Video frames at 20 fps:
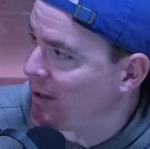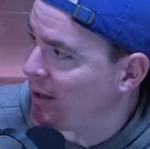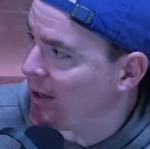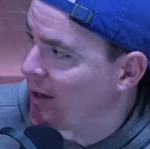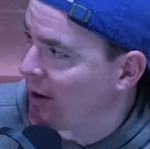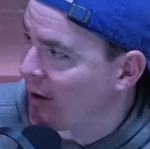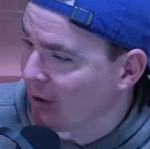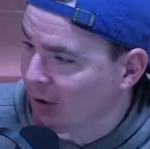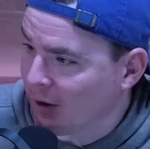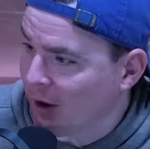
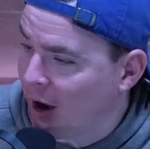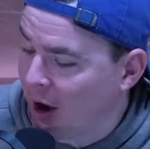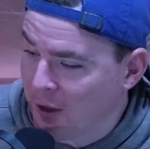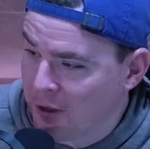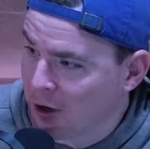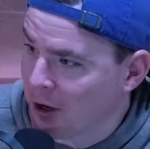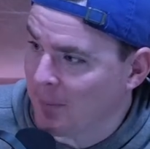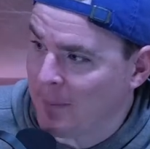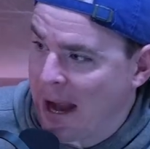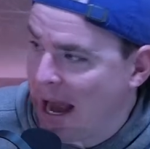are
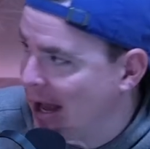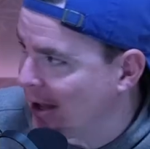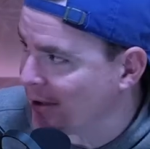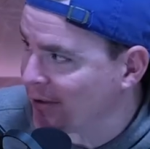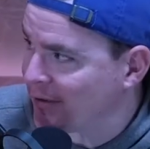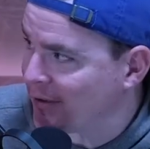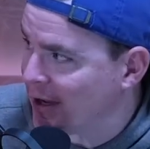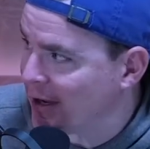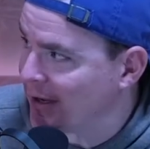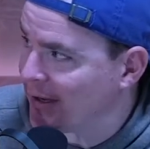other
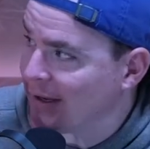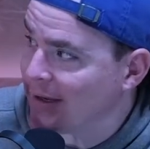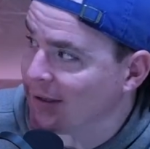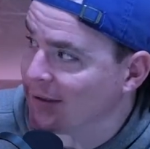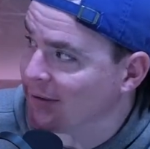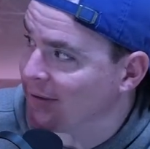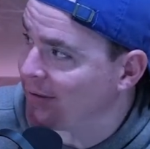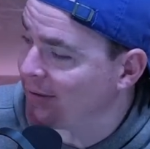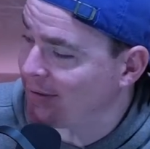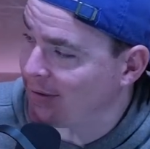
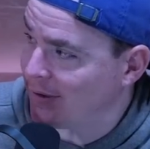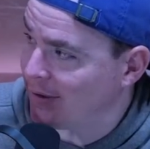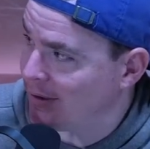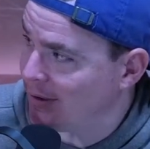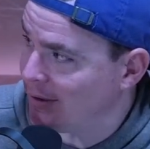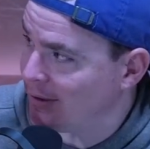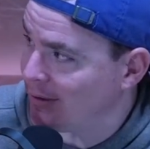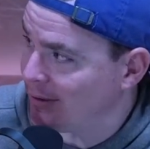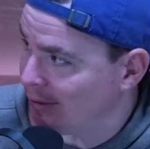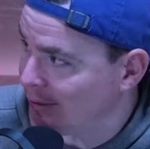Palestinians
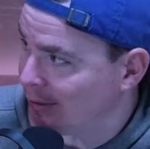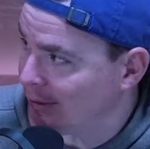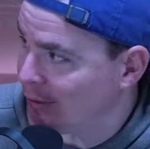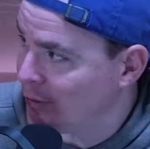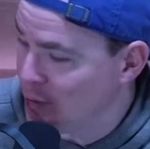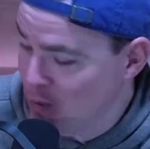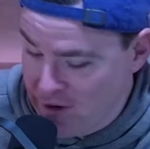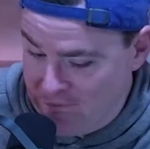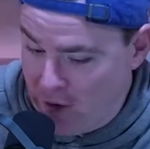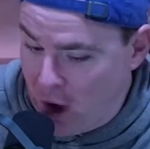
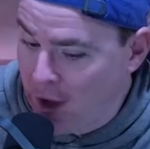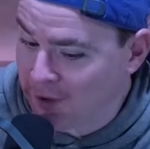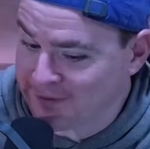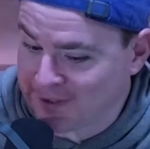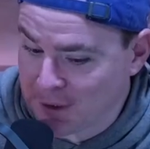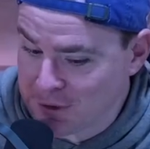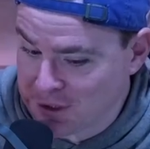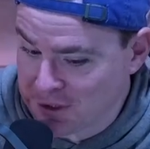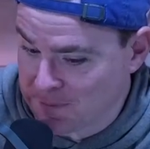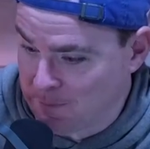who have
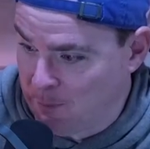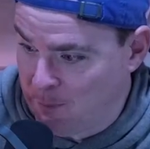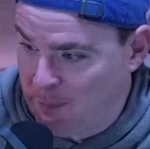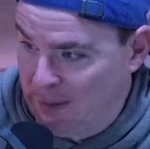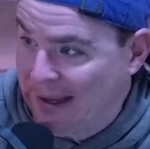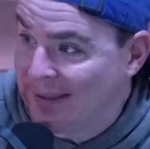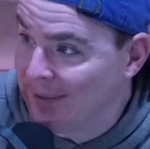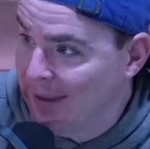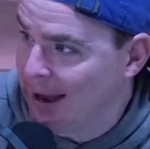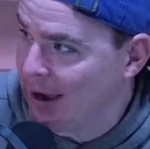also just
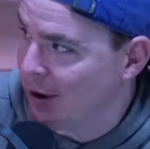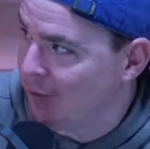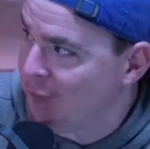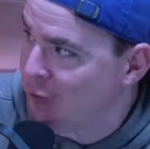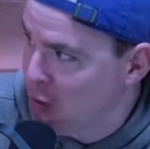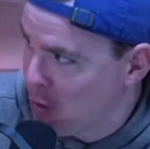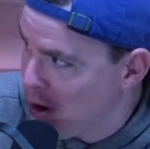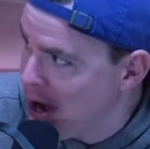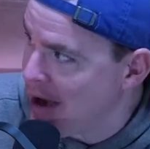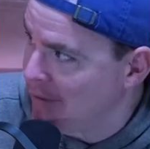been there
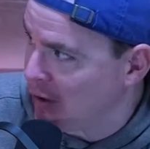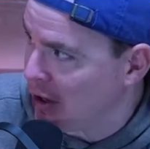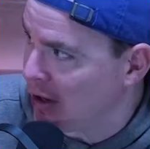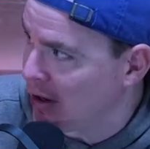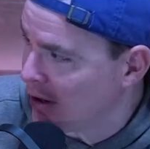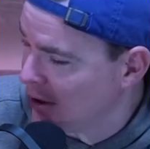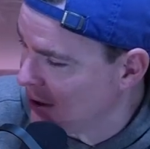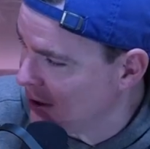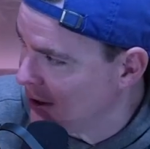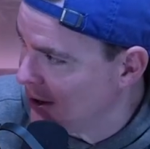forever.
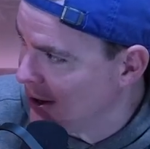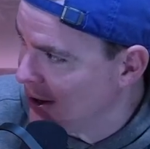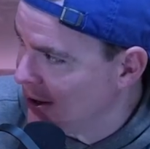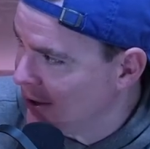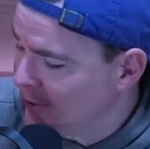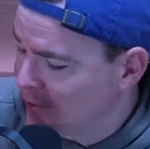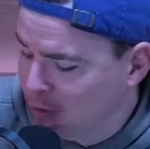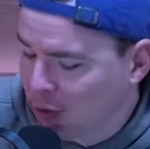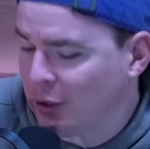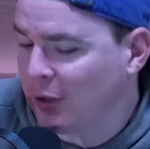Yeah.
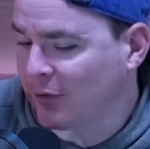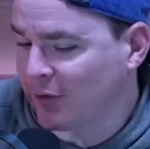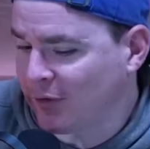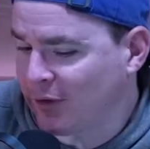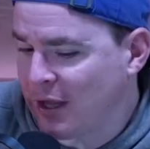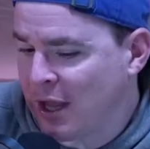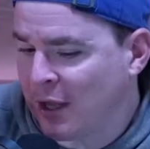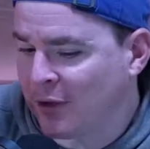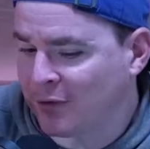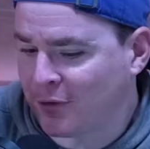So this is the
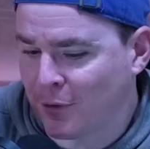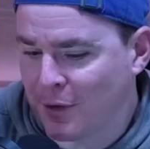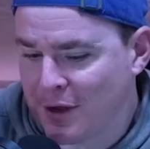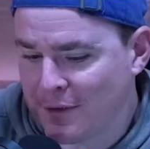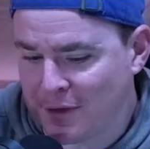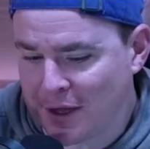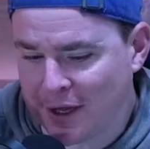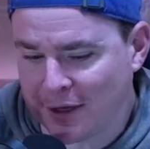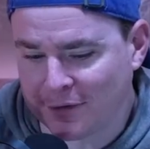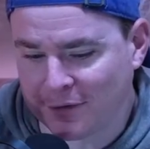history of
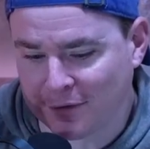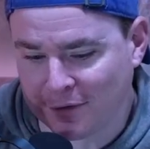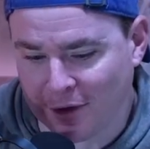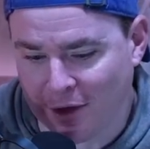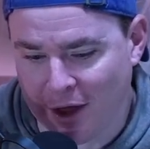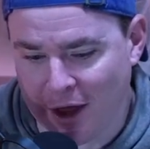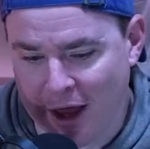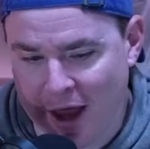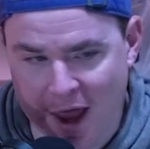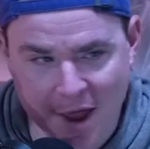these.
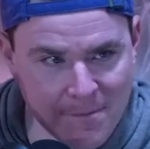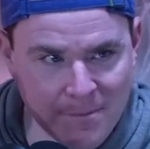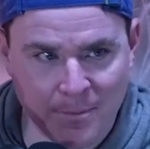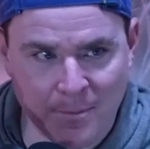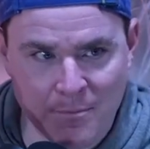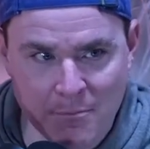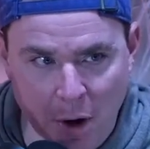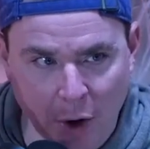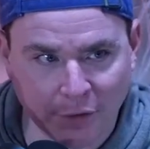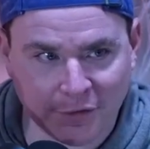
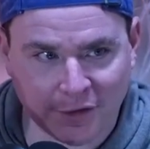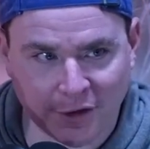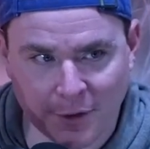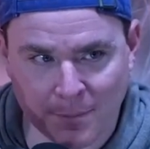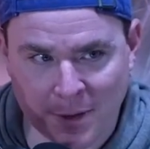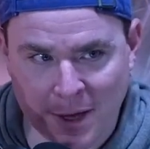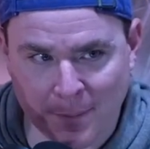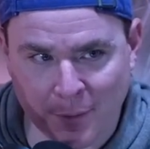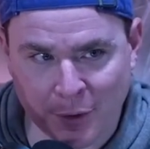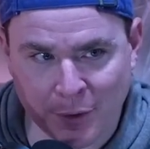Most of the
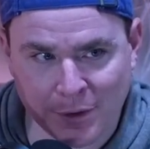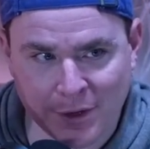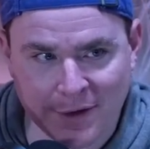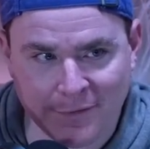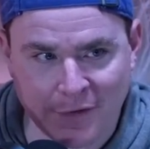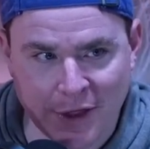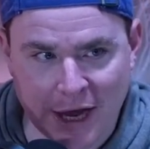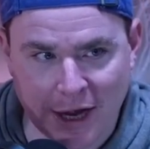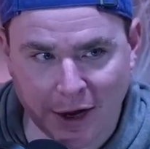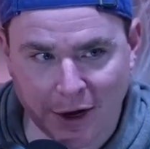people who live
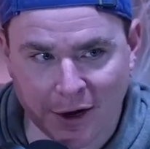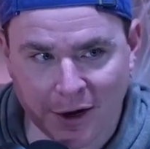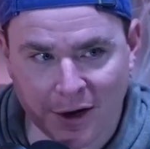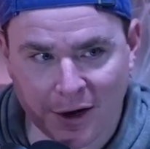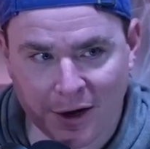there